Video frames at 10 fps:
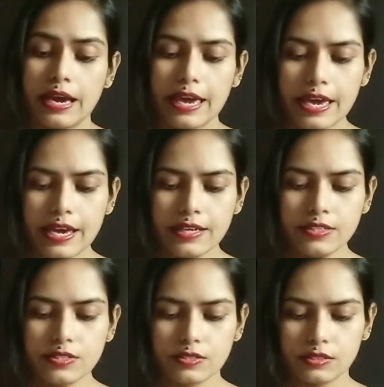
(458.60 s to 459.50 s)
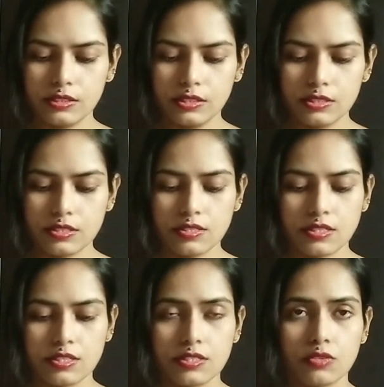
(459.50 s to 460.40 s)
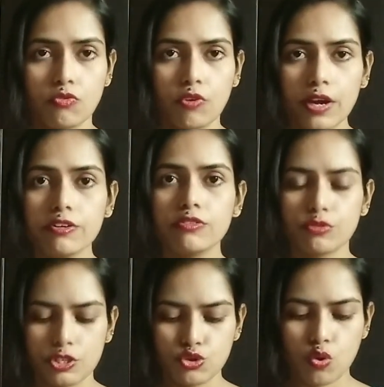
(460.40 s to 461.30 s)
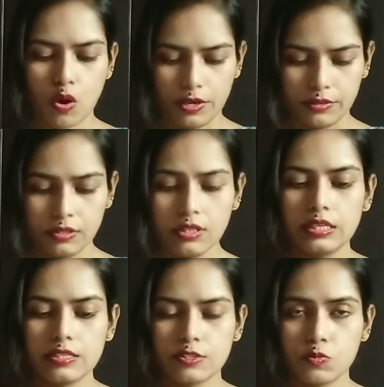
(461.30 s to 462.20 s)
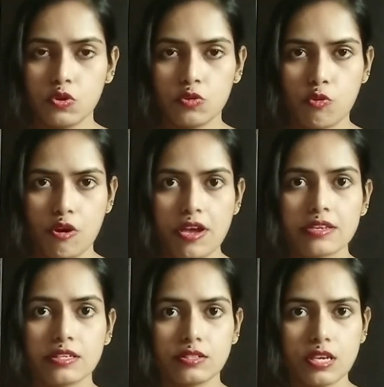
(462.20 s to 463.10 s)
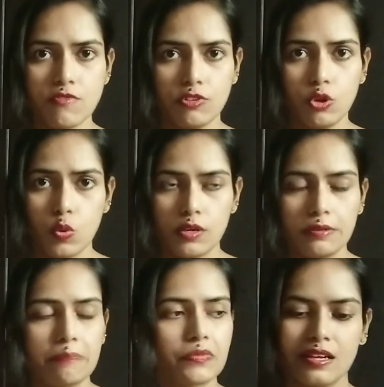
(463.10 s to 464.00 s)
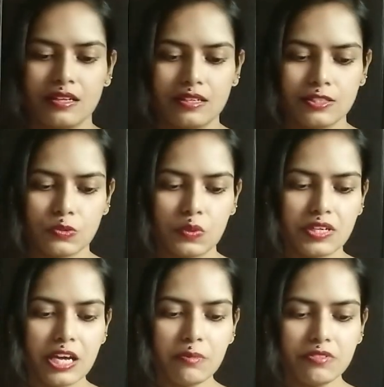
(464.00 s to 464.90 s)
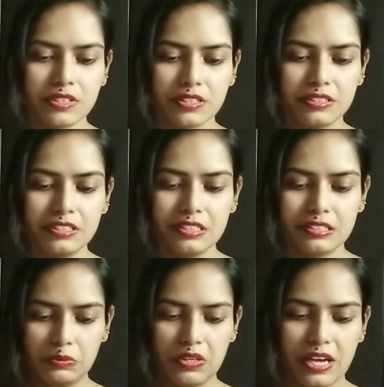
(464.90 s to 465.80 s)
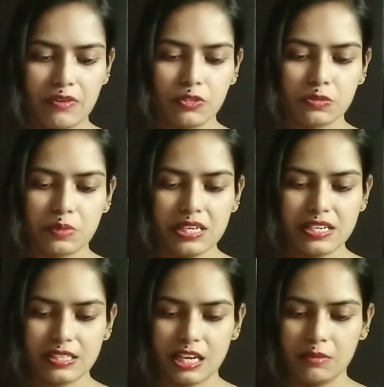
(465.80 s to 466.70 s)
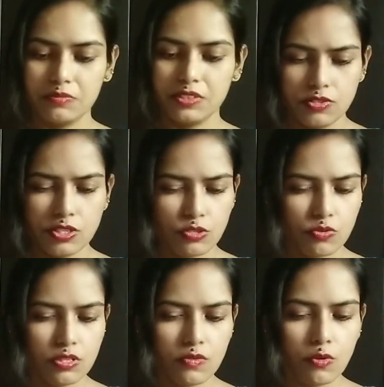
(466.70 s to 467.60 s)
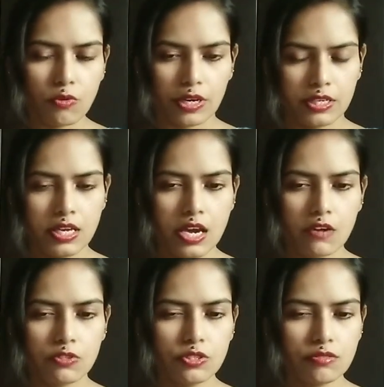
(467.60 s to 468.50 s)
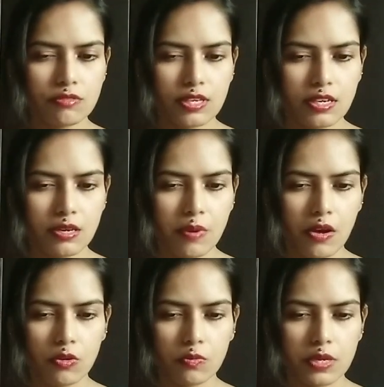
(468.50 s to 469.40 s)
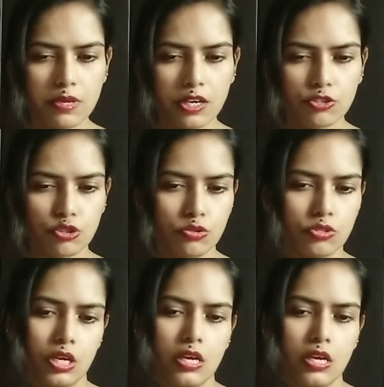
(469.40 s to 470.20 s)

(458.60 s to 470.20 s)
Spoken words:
and since it is a very rich oil, its smoke point is even lower. So what happened there, when I was making them, just when they were ready, I was just thinking about maybe I should